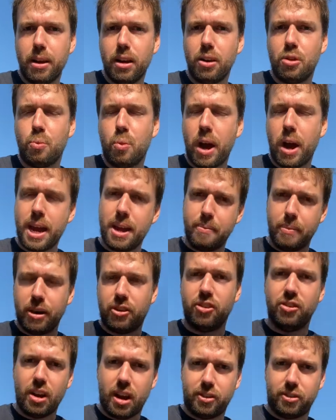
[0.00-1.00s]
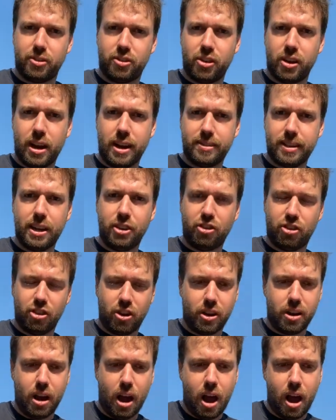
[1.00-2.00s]
the way in which
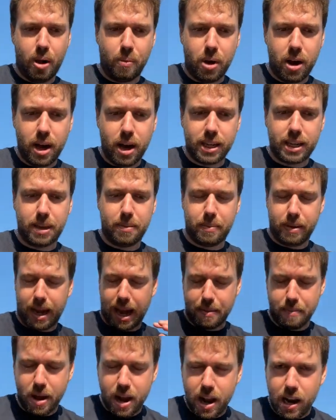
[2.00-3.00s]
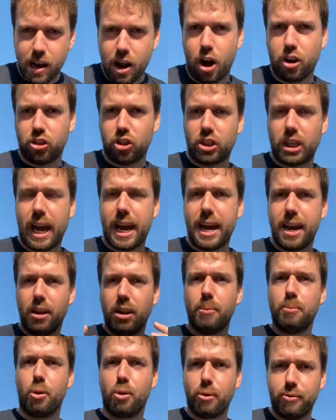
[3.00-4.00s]
industrialisation works, it became larger scale,
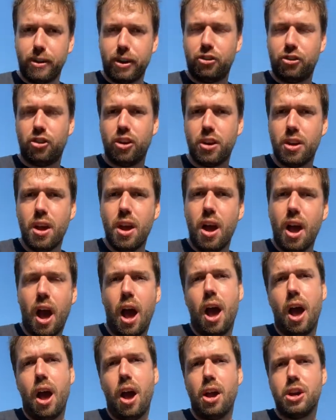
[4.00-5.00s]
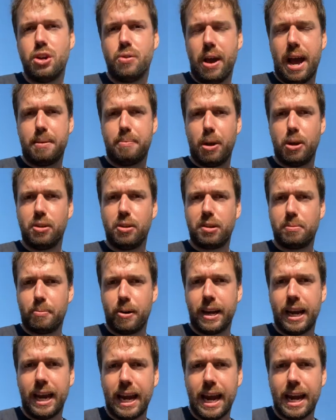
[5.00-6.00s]
more efficient. You had boats
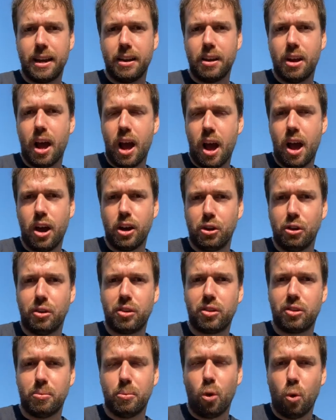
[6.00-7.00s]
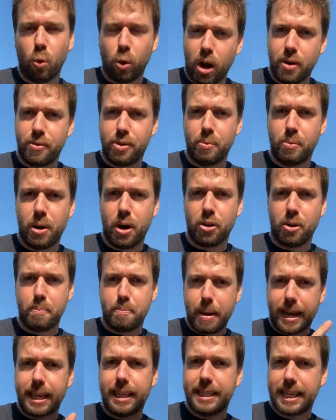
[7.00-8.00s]
bringing in goods from all over the world on
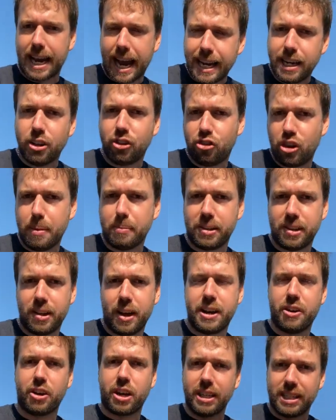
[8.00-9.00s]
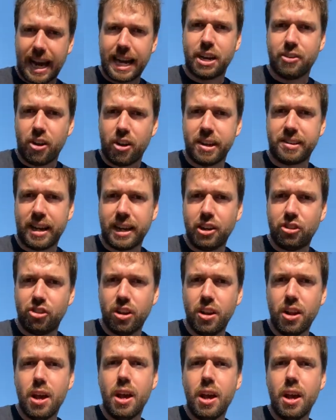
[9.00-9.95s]
big container ships, the idea of containerisation.